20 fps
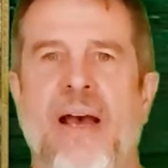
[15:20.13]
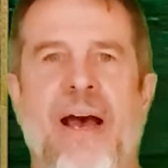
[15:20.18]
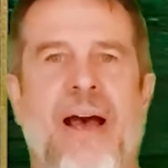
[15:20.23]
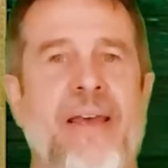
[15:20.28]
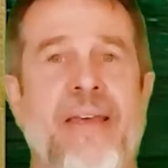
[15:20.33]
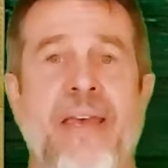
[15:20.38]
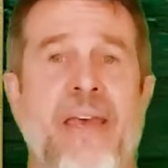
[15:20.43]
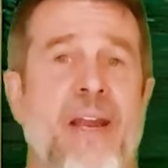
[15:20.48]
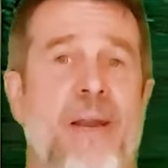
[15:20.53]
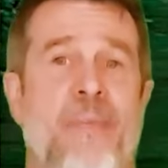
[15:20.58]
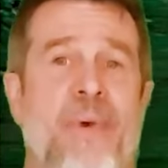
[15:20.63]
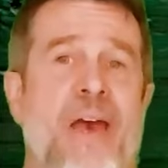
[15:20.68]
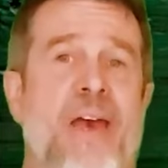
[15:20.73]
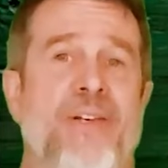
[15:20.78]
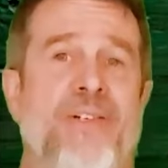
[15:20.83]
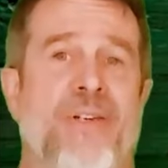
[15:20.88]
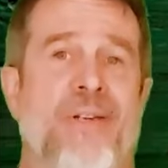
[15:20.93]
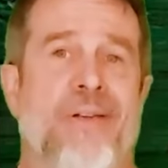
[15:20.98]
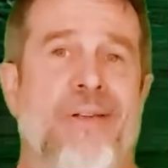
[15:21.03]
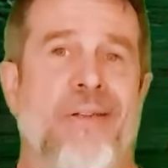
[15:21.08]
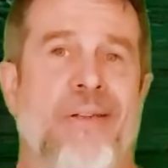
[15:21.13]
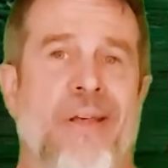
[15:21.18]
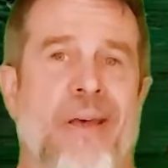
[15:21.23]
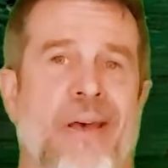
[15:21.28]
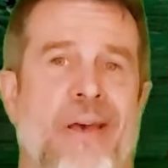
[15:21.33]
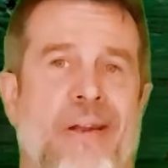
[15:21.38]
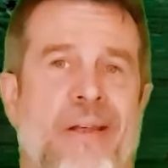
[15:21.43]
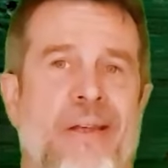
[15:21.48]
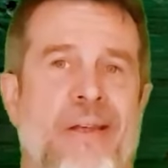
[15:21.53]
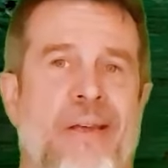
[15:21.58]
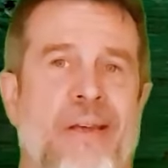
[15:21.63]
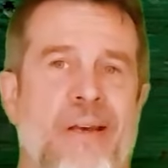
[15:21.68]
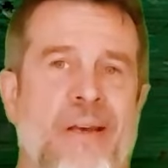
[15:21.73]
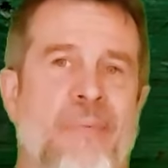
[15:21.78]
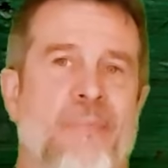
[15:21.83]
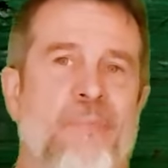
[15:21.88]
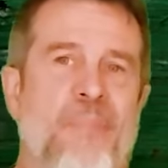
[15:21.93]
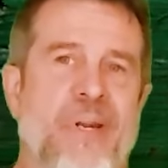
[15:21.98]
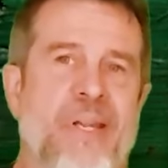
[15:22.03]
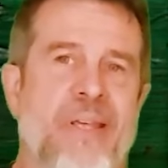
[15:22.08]
I can't imagine that a
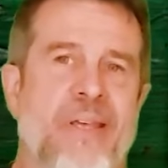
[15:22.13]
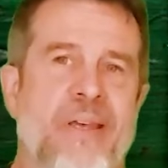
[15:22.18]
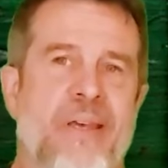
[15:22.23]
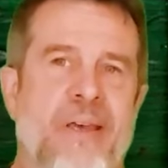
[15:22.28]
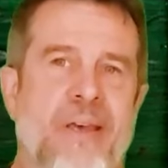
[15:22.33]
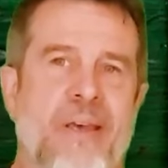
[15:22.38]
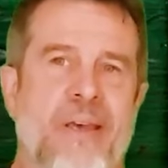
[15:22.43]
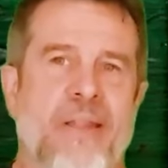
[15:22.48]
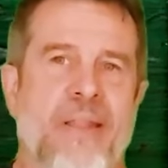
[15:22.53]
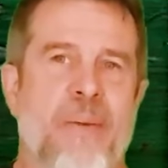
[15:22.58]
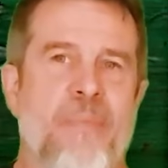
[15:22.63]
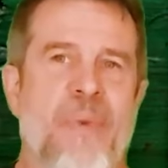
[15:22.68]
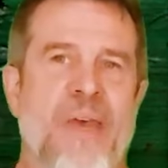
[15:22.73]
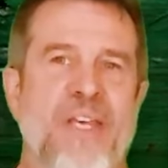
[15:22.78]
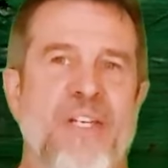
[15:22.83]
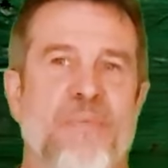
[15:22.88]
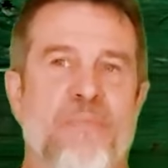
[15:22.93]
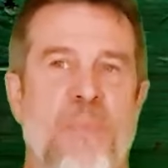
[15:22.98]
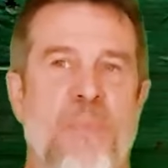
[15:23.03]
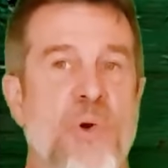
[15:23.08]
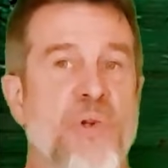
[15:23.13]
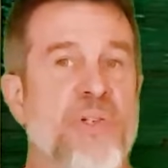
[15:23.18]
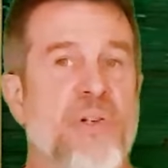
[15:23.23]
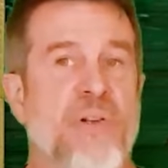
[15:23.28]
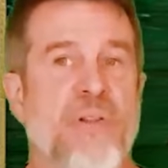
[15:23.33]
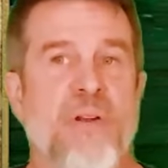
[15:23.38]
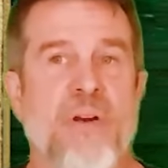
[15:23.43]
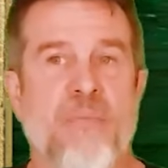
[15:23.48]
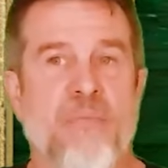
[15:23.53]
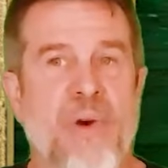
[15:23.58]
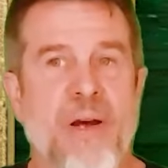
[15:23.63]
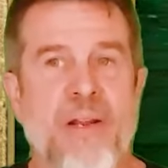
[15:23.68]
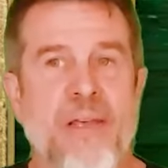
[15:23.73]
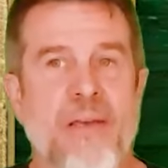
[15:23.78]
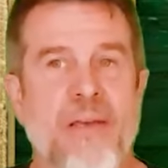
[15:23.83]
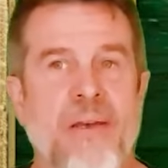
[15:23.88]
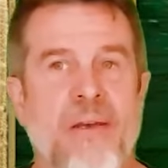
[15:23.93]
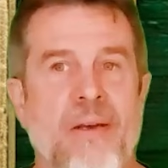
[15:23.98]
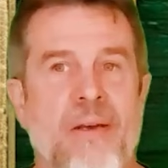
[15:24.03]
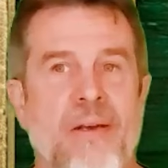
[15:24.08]
company that makes most of their
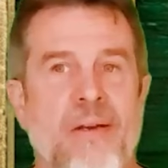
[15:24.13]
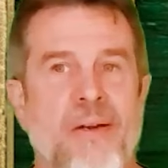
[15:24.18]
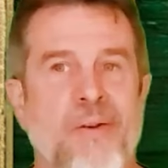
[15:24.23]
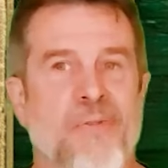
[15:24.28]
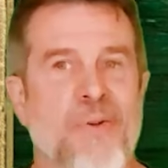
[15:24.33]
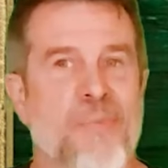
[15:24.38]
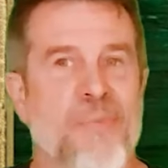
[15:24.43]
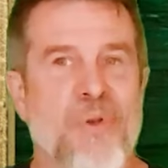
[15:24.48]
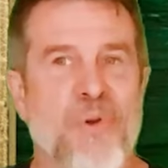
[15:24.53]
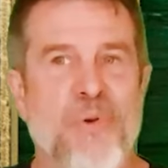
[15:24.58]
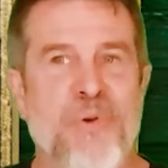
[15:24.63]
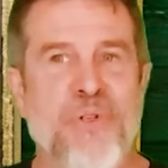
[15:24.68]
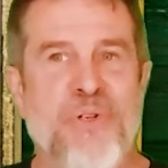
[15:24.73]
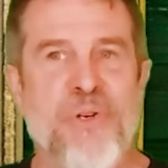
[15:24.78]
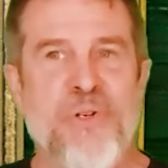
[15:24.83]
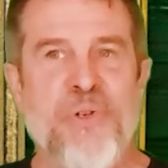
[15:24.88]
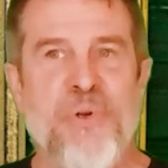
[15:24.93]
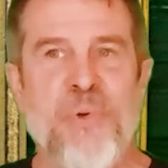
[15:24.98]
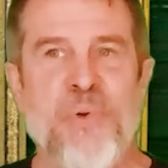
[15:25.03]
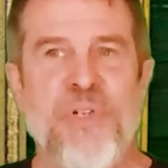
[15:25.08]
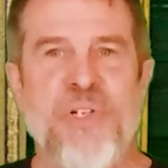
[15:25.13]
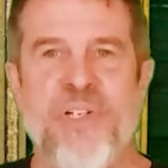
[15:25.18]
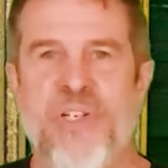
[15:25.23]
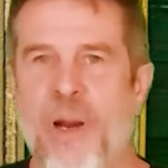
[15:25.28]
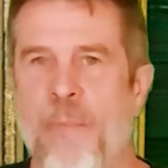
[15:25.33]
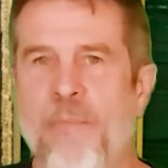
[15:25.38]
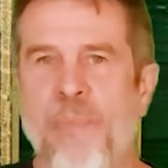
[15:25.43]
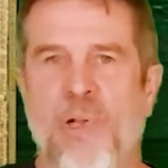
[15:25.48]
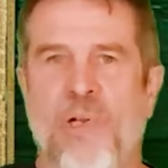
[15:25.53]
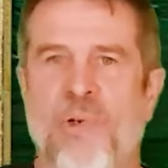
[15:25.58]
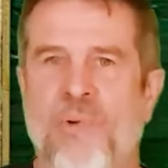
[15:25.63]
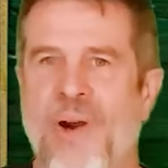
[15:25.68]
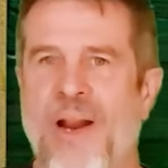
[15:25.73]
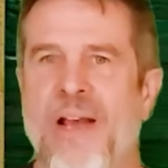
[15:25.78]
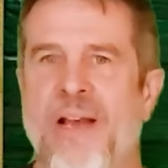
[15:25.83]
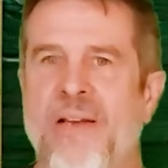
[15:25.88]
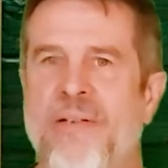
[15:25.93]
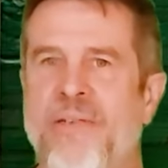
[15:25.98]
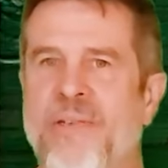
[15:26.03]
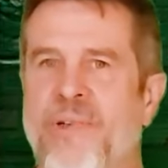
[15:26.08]
money from users who stumble
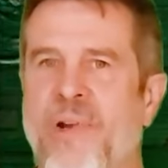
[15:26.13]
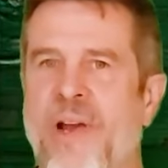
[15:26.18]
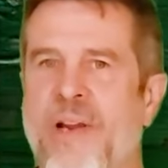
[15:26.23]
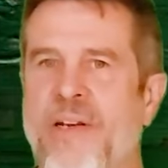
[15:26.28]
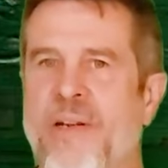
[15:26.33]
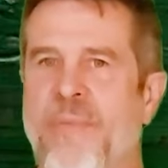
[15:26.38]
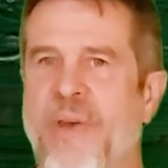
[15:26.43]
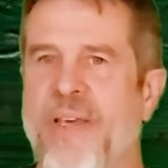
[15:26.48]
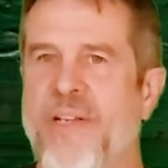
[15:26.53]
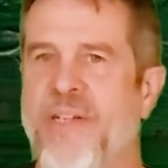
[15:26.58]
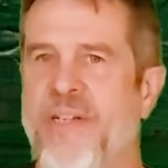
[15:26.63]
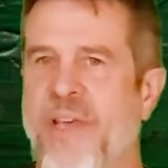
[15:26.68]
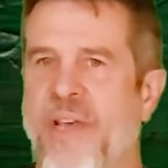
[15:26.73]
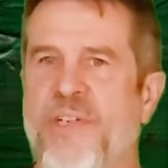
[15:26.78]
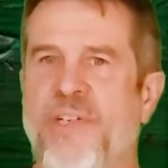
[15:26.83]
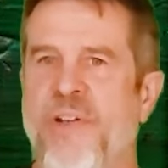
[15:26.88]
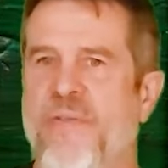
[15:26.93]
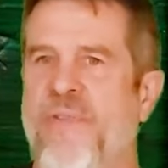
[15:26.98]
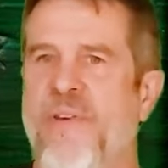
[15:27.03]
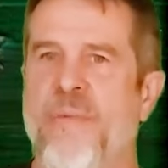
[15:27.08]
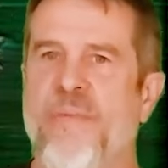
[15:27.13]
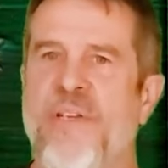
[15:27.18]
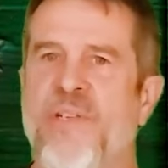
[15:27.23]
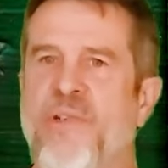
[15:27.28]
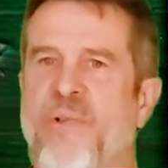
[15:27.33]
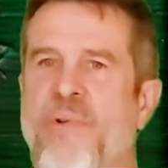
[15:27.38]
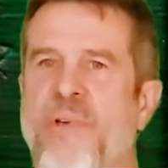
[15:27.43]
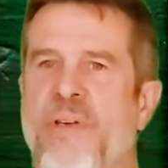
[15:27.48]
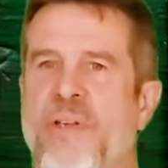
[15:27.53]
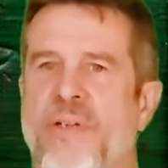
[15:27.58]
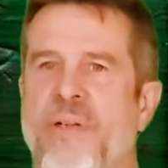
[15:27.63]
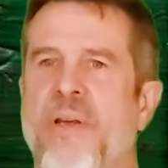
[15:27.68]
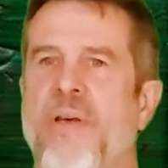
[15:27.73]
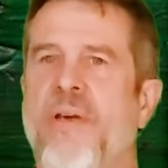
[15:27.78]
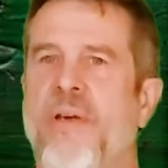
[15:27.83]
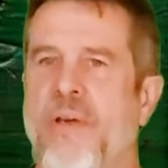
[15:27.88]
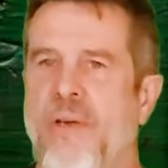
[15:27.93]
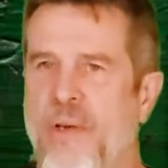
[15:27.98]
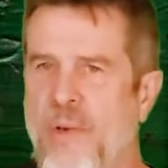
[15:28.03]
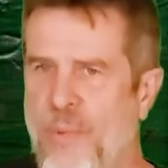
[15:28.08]
around trying to make sketchy family trees
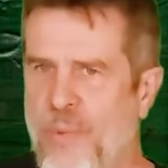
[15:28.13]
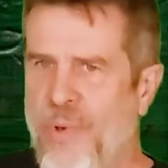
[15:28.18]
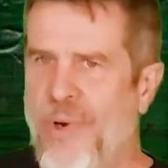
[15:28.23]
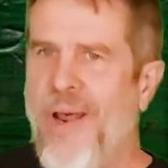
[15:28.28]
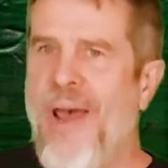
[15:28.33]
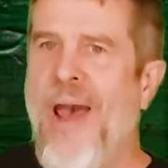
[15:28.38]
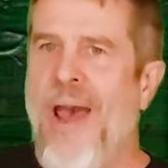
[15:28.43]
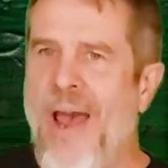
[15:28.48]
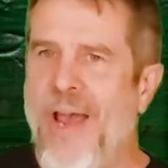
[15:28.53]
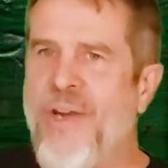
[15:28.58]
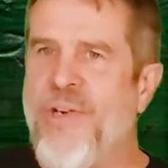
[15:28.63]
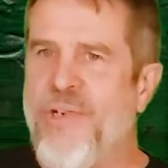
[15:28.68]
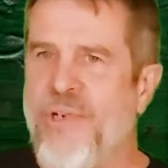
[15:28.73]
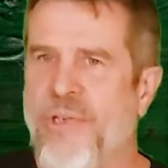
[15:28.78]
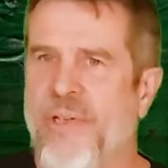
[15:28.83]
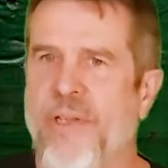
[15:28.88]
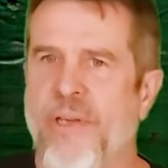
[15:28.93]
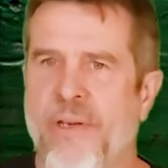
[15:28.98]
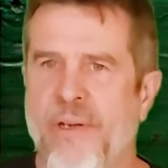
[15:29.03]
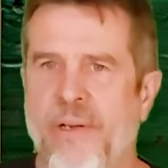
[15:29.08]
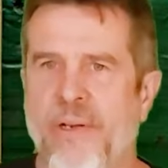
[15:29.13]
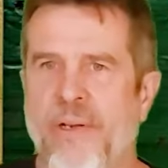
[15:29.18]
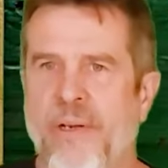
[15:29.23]
would actually